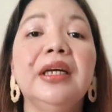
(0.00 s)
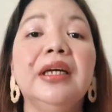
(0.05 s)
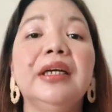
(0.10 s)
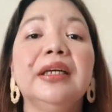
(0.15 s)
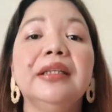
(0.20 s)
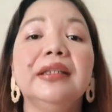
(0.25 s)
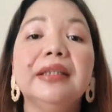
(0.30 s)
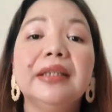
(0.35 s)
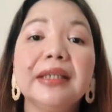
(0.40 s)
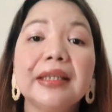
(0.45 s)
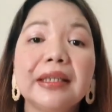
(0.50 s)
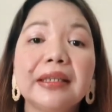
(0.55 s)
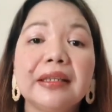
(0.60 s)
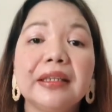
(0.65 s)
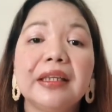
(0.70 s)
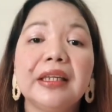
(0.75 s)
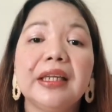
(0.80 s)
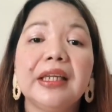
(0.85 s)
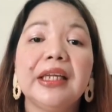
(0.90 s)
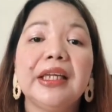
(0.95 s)
that
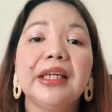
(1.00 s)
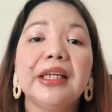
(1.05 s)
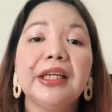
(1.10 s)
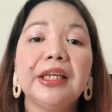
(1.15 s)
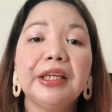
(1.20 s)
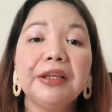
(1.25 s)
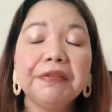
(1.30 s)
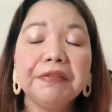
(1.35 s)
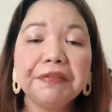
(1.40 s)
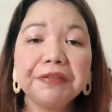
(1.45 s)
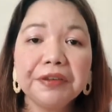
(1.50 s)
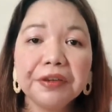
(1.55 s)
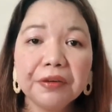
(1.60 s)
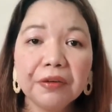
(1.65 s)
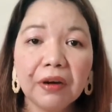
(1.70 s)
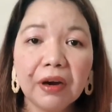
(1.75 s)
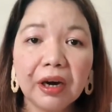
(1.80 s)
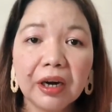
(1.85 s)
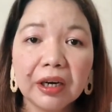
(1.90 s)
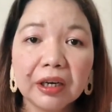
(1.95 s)
if you
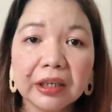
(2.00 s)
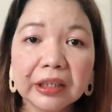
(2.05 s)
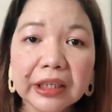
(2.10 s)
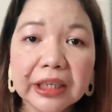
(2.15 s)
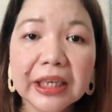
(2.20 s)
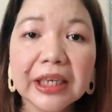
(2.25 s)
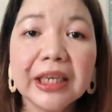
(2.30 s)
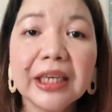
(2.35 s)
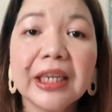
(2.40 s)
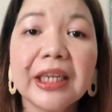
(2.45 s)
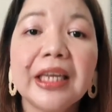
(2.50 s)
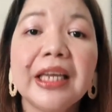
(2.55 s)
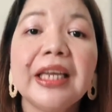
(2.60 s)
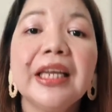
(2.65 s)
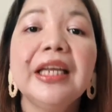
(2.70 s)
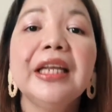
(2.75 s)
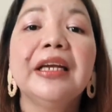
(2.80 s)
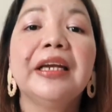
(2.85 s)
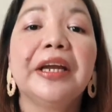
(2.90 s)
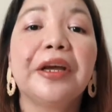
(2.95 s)
are really
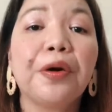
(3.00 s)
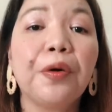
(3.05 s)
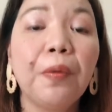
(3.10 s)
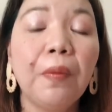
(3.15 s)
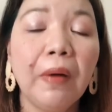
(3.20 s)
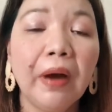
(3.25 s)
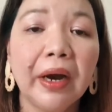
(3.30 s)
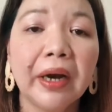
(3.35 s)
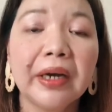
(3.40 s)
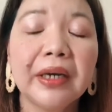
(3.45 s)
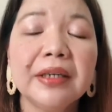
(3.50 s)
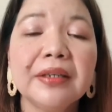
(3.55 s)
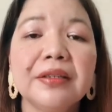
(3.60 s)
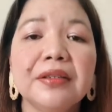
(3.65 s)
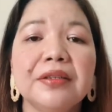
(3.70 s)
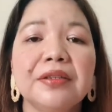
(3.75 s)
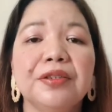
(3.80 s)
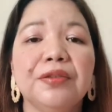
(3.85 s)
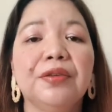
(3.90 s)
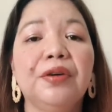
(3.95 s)
required
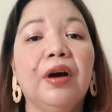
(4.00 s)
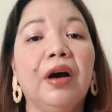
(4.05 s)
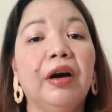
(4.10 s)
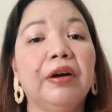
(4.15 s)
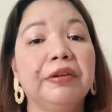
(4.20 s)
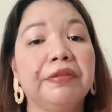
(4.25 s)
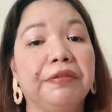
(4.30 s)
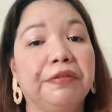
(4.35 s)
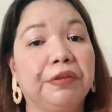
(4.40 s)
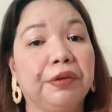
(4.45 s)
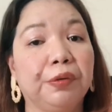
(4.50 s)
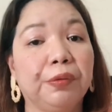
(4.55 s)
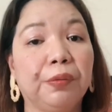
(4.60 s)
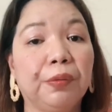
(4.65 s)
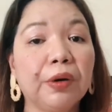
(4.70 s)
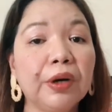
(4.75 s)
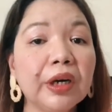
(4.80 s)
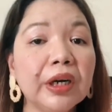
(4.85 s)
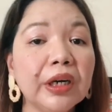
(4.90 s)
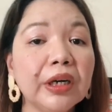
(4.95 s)
to go out for
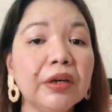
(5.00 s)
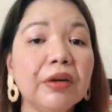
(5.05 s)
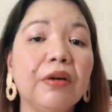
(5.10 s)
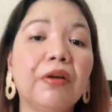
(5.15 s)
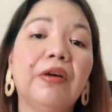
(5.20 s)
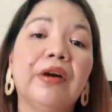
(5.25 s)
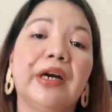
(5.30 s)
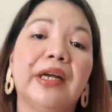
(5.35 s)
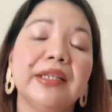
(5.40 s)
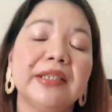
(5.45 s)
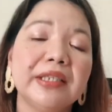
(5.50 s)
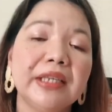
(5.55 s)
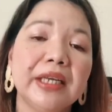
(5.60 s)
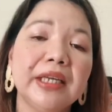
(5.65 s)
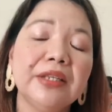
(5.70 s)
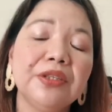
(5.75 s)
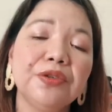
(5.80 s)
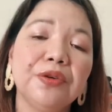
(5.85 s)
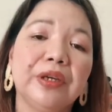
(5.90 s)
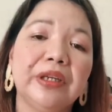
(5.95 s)
work or
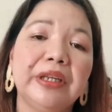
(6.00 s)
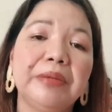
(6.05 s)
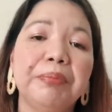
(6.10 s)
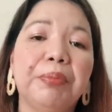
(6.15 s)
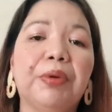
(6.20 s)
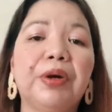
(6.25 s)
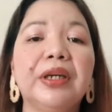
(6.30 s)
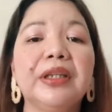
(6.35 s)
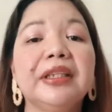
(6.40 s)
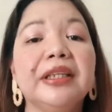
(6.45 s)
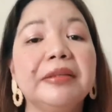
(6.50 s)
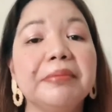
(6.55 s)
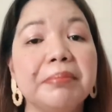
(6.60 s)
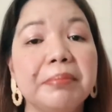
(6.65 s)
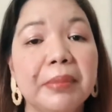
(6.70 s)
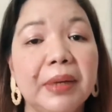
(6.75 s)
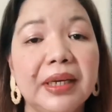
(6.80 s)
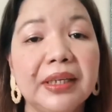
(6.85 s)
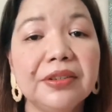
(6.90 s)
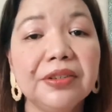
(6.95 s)
attend to an important
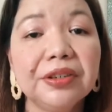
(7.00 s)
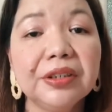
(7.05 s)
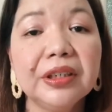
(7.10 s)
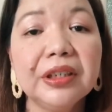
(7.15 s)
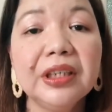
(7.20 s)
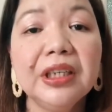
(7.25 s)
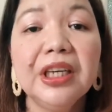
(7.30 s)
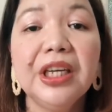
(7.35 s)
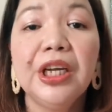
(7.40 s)
matter,